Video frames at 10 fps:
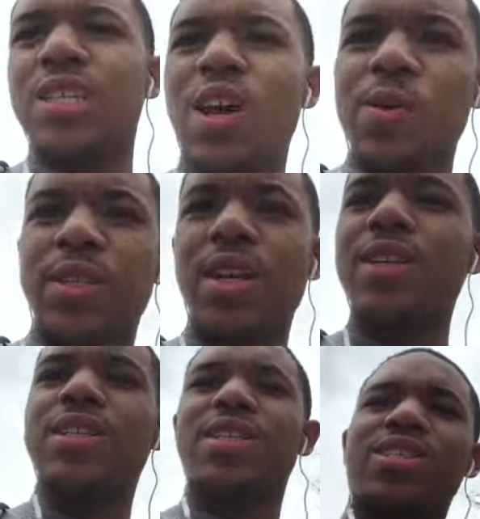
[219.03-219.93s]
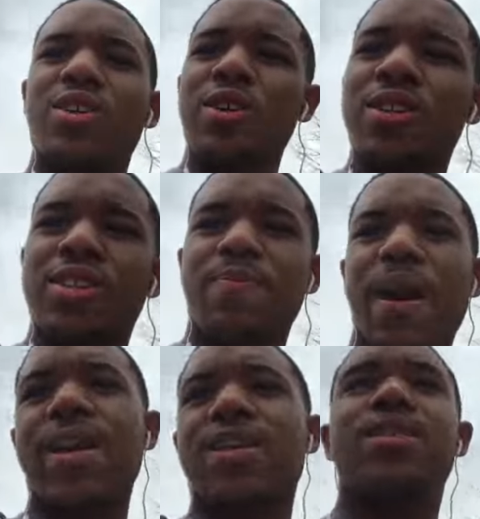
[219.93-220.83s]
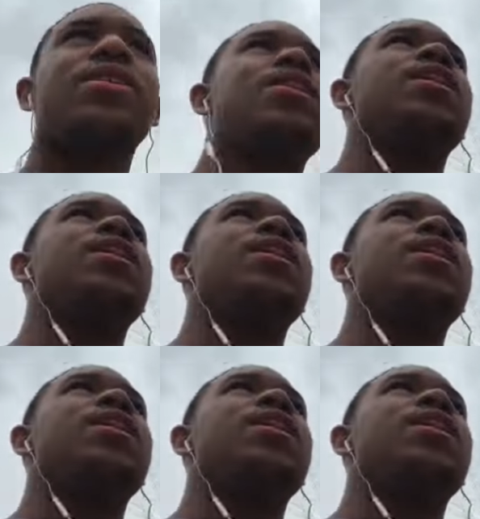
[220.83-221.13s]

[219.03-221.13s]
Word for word: So I was talking to this girl in Spanish.